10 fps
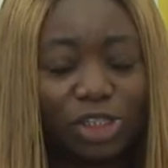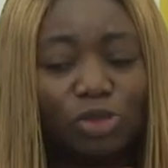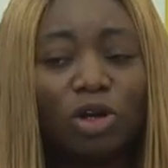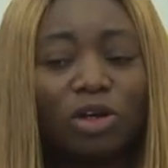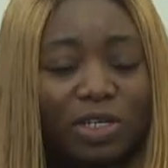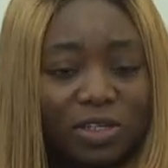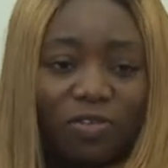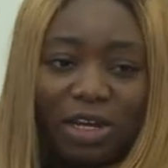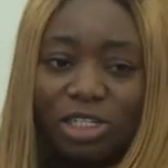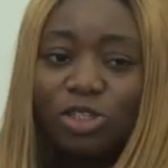you always
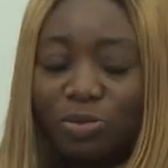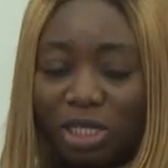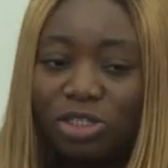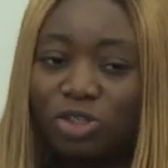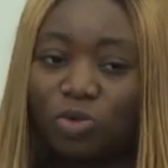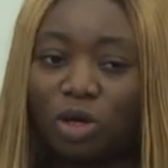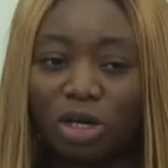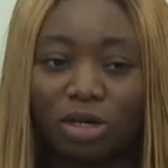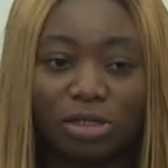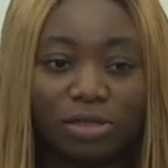find something to work
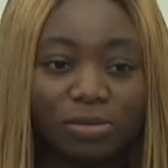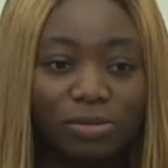on.